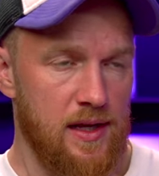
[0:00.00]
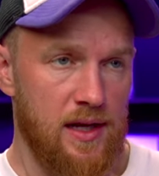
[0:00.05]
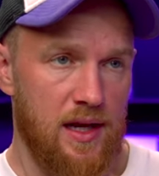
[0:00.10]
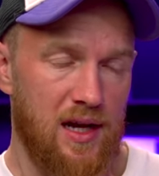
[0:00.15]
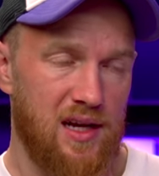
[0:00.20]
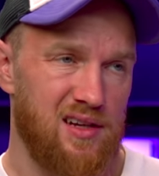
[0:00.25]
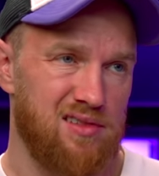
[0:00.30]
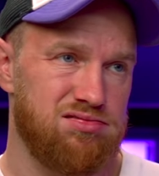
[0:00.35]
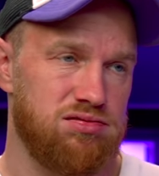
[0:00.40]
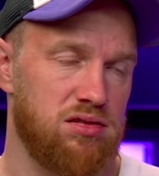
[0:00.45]

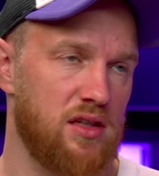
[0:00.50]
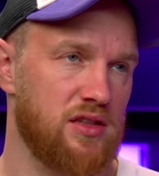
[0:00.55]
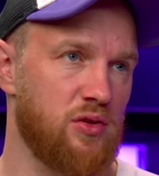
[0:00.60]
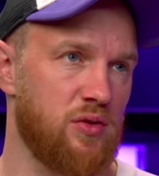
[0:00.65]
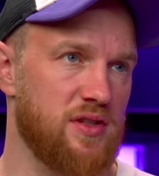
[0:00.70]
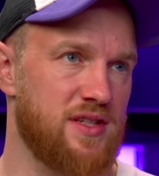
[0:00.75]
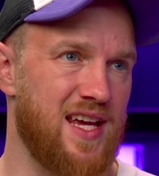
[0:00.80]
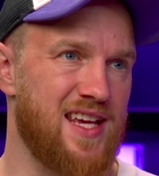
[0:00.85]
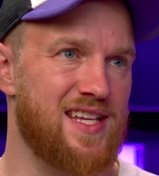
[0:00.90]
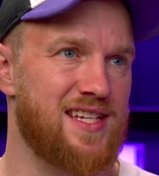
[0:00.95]
I don't
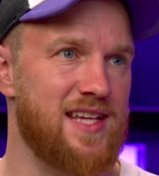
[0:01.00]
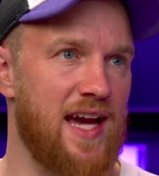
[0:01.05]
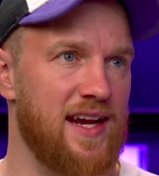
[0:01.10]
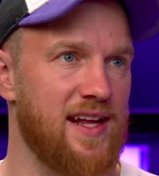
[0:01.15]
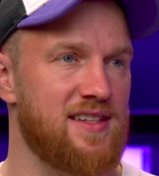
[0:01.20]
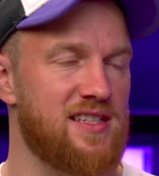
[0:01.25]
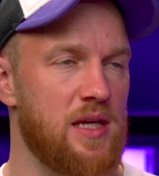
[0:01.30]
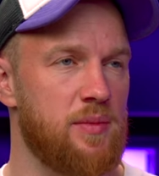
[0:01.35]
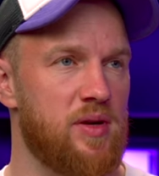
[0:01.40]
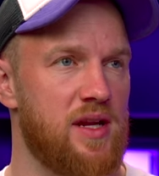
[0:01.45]
want to say
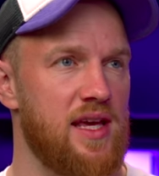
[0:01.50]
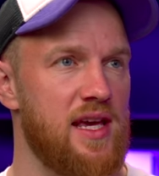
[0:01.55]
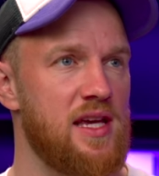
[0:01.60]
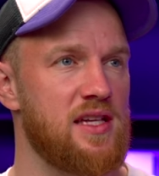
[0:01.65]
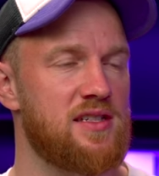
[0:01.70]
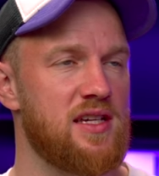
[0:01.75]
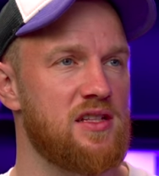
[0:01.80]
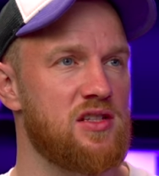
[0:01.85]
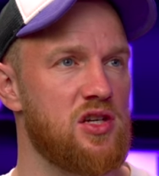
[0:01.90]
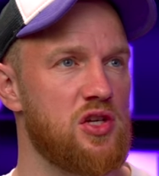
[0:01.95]
sanity, but it
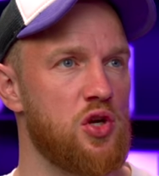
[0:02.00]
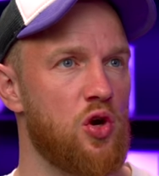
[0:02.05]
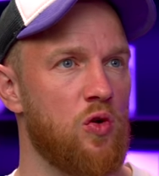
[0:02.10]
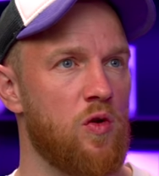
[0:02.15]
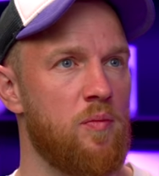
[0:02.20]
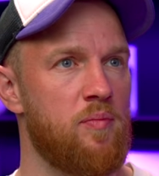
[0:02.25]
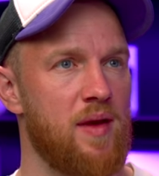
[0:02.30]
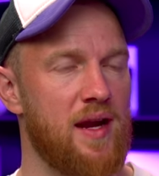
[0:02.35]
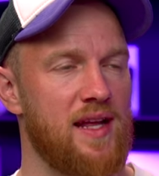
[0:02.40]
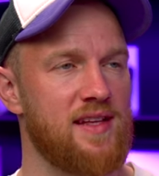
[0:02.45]
eats into your
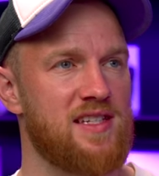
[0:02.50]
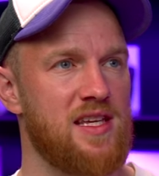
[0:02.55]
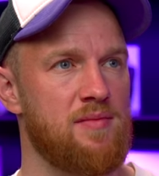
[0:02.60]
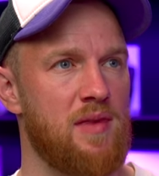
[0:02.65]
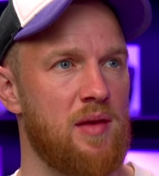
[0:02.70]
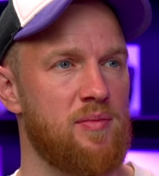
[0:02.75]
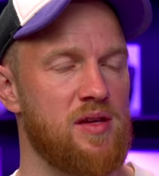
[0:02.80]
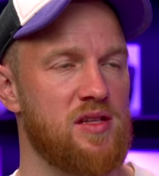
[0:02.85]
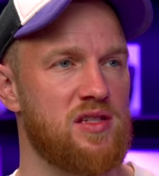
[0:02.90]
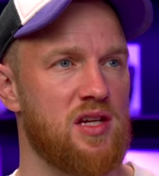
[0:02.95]
ability
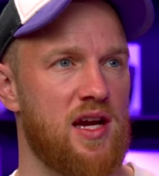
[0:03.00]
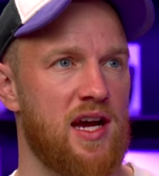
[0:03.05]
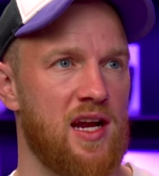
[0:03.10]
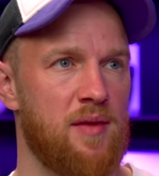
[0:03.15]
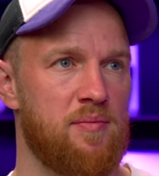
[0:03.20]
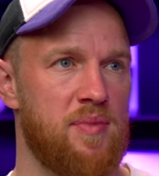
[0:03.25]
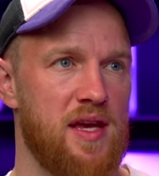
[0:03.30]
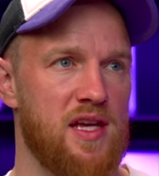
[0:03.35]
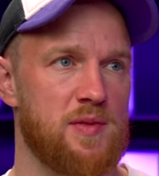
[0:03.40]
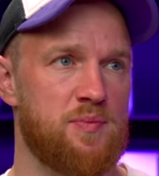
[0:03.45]
maybe to kind
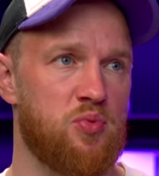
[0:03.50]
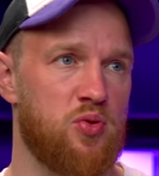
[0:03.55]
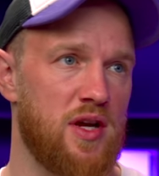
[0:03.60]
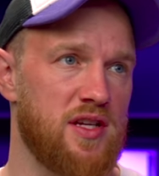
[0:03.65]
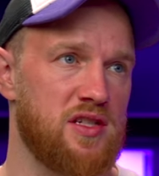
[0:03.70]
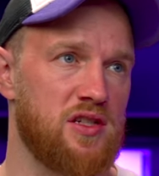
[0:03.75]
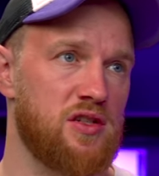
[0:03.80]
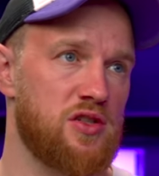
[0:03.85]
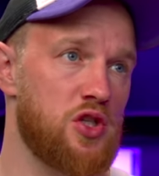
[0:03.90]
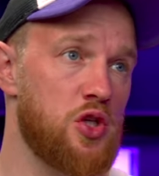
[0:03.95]
of be as
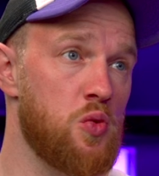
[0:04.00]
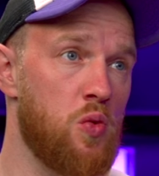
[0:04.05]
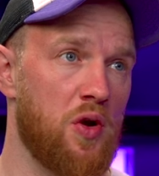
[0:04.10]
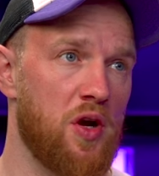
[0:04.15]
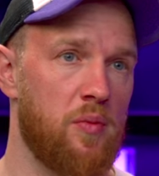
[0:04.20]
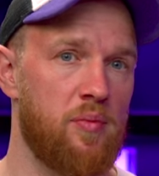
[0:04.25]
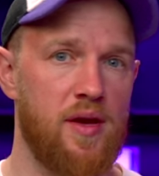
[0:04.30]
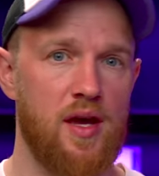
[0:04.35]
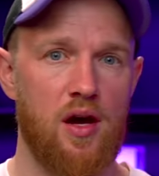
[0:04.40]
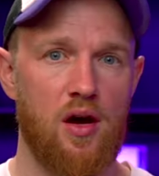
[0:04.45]
present as you want
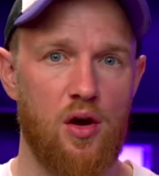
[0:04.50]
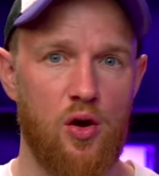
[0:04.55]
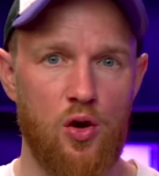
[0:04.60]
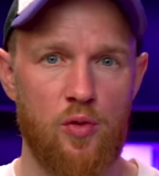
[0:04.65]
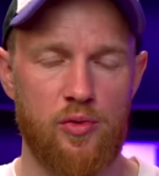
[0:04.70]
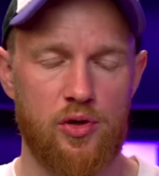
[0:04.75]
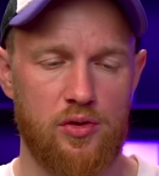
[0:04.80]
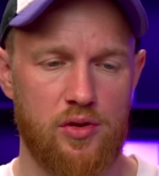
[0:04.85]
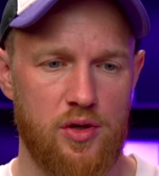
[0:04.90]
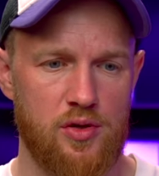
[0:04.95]
to be at home
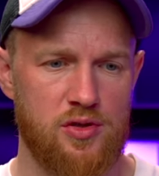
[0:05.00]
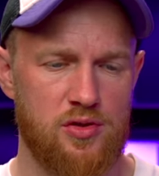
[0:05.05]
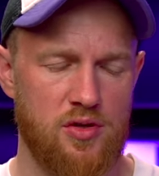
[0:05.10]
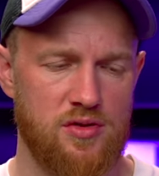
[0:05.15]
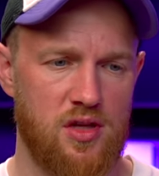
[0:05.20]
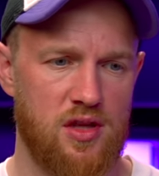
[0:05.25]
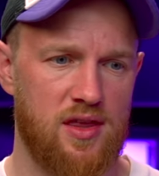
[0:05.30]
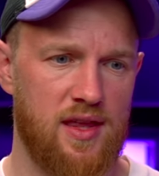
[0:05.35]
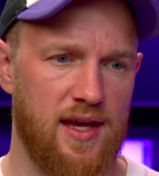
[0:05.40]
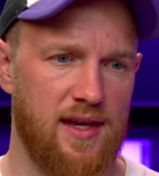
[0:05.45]
and all those
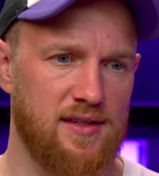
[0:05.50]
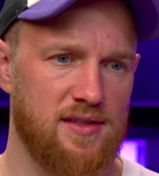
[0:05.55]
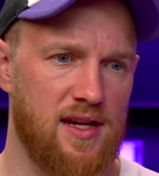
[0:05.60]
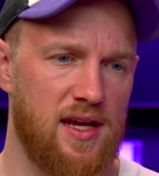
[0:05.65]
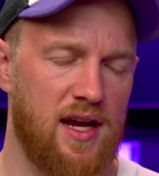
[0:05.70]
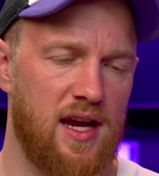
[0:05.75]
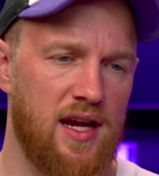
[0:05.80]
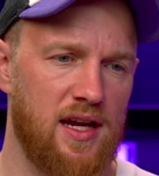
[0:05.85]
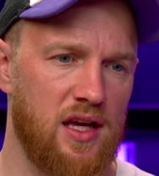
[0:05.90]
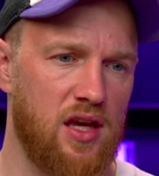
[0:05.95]
sorts of things. And
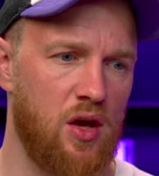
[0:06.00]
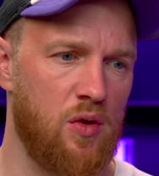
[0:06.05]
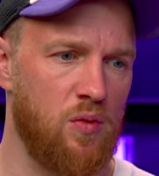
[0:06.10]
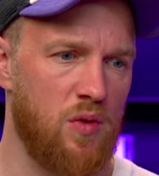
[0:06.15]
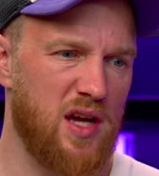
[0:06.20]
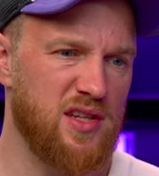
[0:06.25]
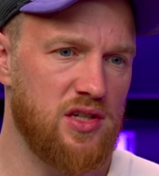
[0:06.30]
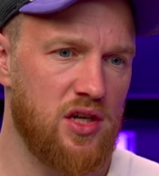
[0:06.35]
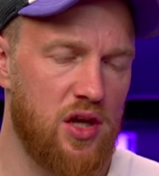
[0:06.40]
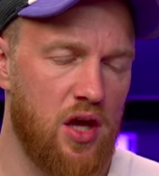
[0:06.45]
I kind of go,
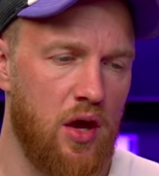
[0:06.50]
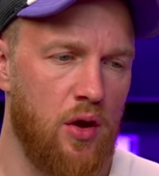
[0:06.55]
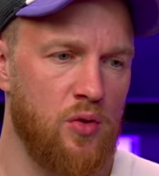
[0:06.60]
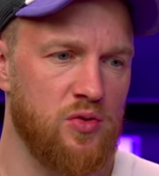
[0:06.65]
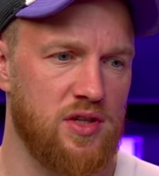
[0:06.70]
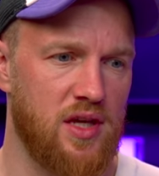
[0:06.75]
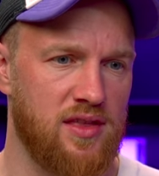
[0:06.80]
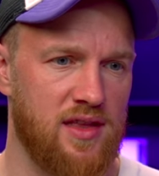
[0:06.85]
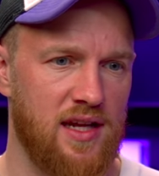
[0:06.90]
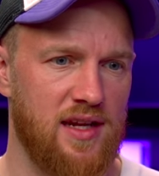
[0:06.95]
as a
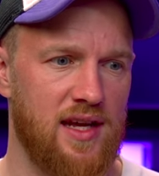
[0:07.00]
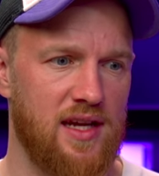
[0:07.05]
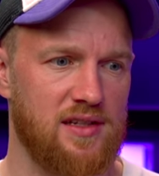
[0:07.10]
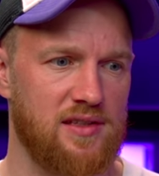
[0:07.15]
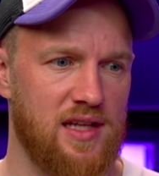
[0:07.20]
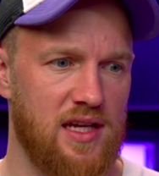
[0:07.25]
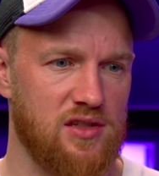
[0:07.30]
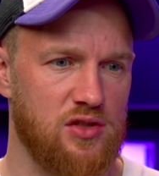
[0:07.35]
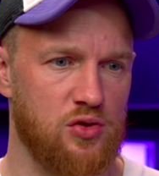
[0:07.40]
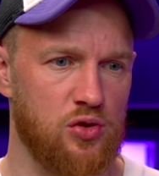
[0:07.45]
coach, I think
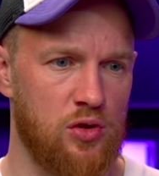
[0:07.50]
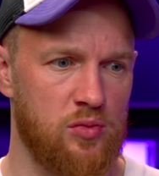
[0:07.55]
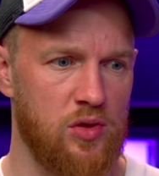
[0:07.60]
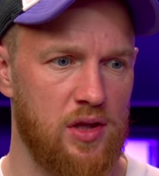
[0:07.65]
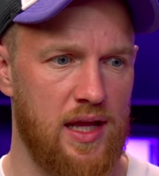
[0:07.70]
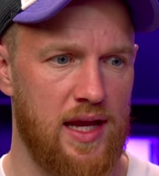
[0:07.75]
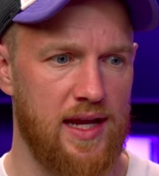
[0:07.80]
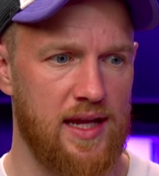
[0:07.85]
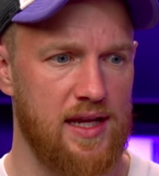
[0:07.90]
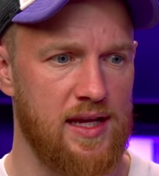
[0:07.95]
that's normal.
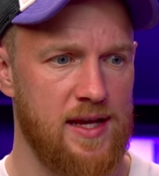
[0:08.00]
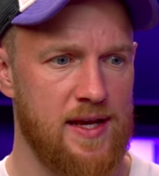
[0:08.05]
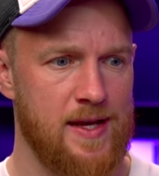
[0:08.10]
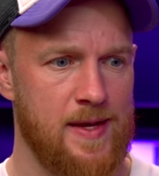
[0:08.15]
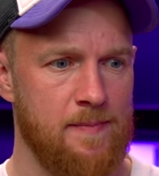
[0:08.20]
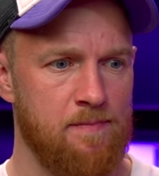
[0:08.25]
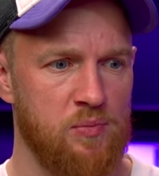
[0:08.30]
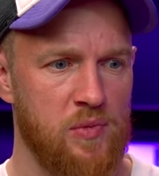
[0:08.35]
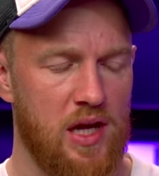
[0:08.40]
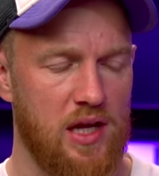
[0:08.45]
Like,
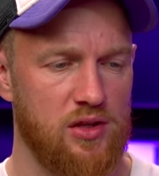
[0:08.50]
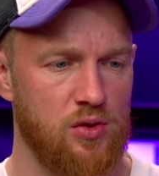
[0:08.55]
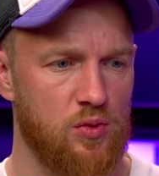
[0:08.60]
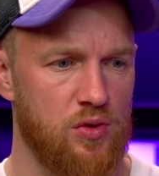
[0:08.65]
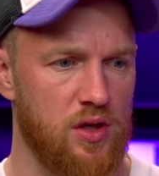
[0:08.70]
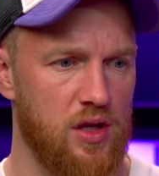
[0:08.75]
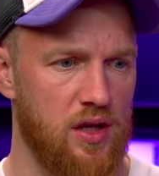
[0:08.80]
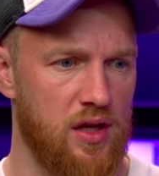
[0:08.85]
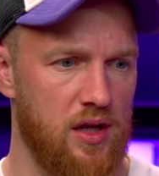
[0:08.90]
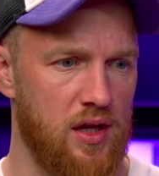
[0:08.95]
I don't
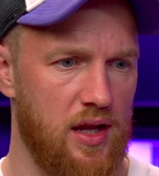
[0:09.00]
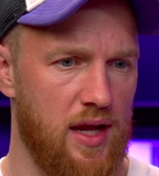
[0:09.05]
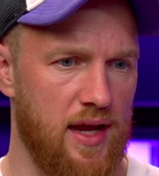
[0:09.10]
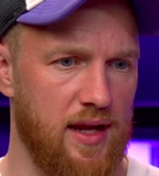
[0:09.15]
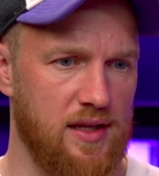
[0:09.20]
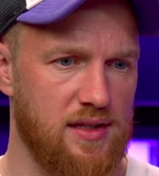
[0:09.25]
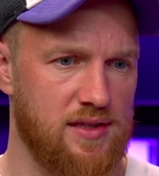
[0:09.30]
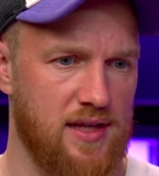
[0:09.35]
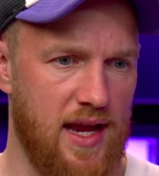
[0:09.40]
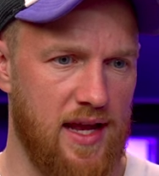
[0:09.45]
want to
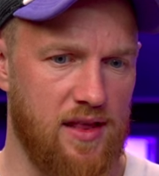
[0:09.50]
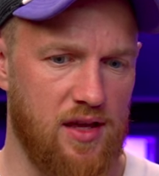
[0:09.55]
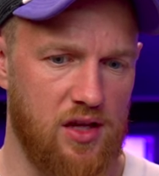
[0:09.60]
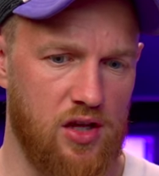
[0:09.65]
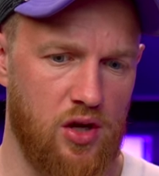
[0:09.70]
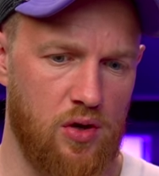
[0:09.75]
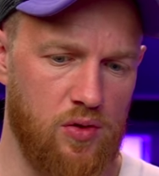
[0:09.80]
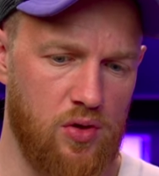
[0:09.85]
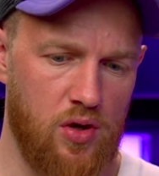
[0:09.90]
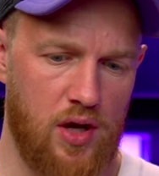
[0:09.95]
like say that,
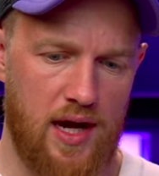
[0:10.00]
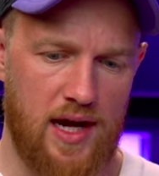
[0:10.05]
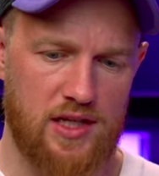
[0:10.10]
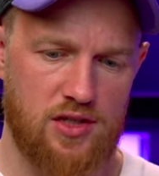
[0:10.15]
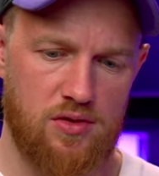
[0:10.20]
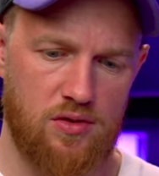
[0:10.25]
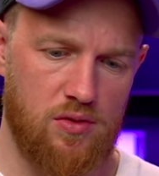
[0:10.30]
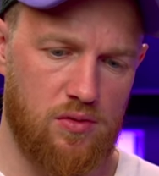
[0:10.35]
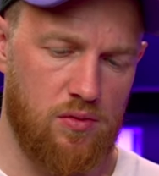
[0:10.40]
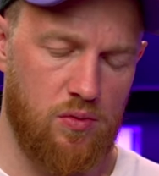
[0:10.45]
you know, you
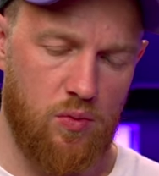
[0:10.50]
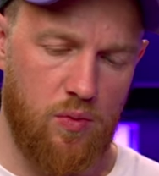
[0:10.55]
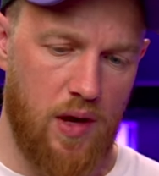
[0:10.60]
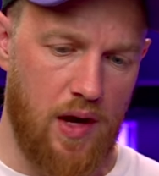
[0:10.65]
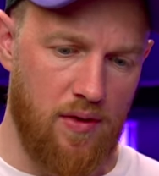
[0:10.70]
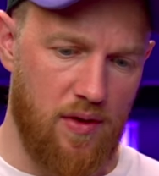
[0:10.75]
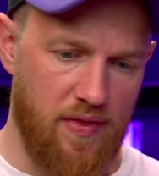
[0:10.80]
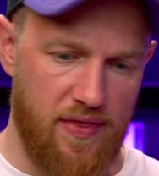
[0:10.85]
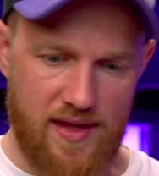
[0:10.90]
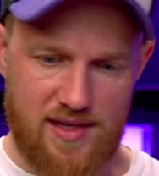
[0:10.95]
guys
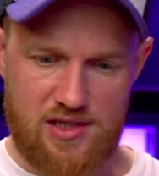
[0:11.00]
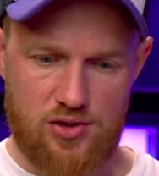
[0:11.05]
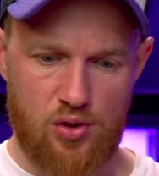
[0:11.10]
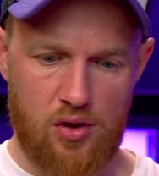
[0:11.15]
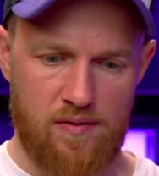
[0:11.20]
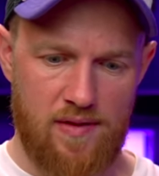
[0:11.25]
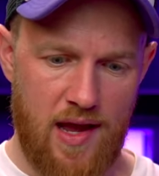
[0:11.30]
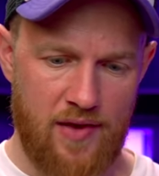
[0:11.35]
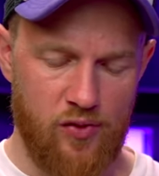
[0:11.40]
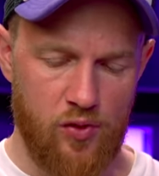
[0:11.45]
we're at this
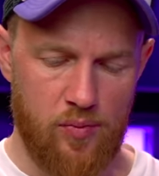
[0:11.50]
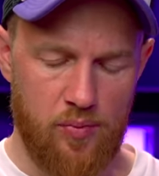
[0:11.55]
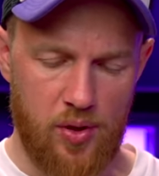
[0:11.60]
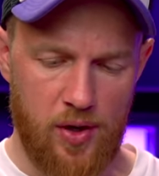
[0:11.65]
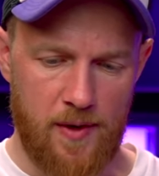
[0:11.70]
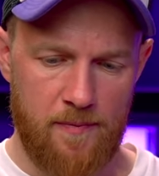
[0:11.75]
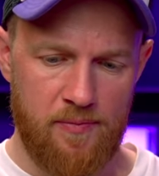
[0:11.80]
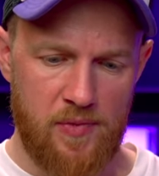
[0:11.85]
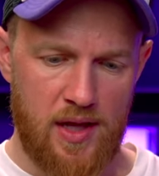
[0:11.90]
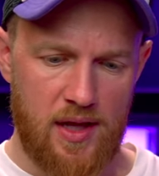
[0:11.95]
sort of level,
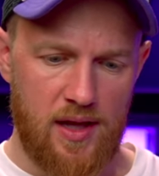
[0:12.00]
but